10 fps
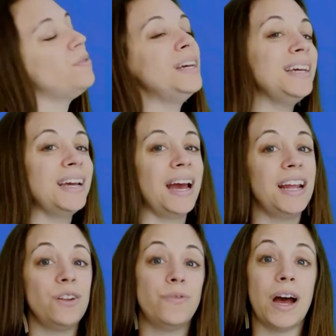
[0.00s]
and
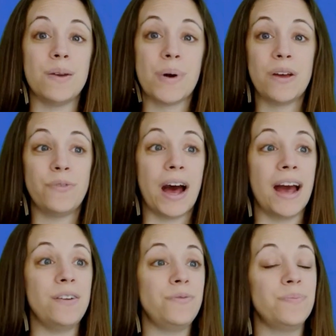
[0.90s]
divide by 5,
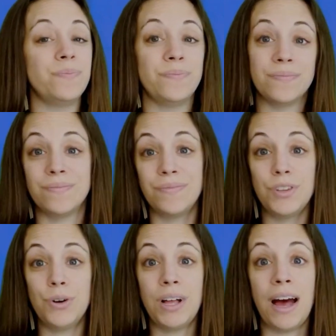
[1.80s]
you'll
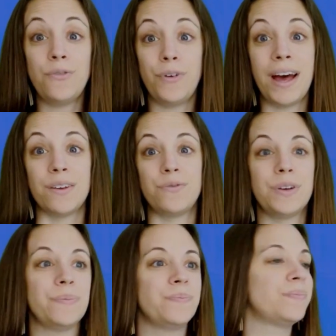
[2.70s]
have 5.
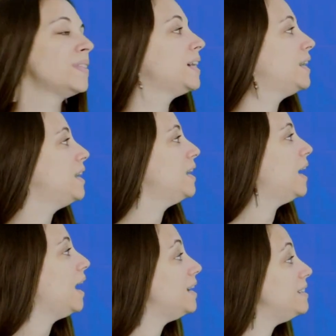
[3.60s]

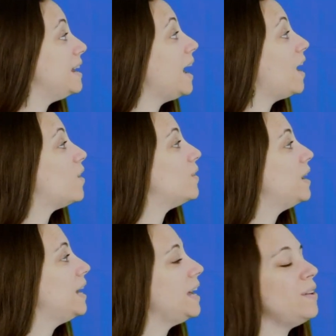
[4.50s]
And now,
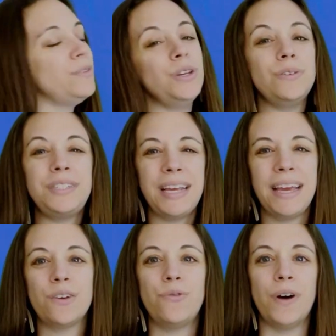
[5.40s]
if you take
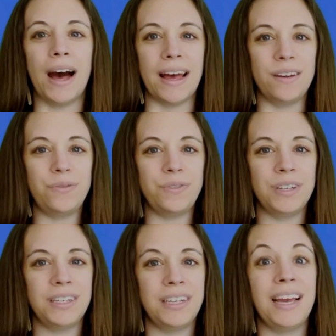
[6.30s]
5
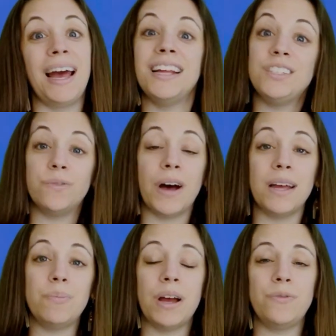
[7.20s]
and divide
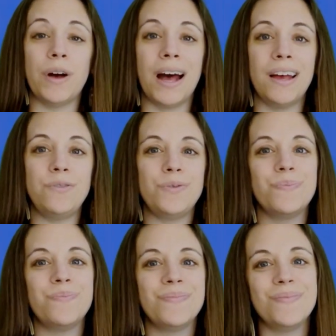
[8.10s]
by 5,
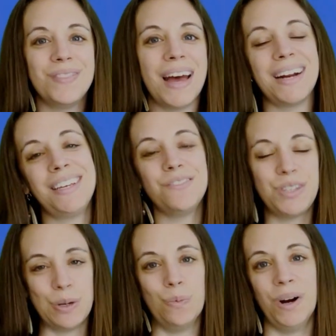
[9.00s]
that gives you
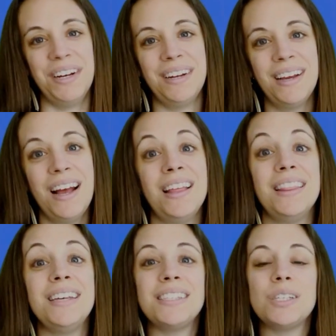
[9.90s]
1.
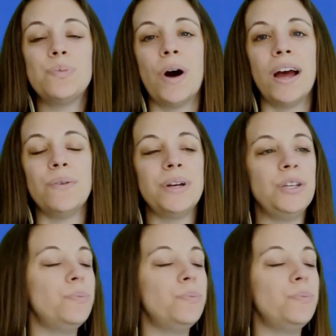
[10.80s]
This is why when you put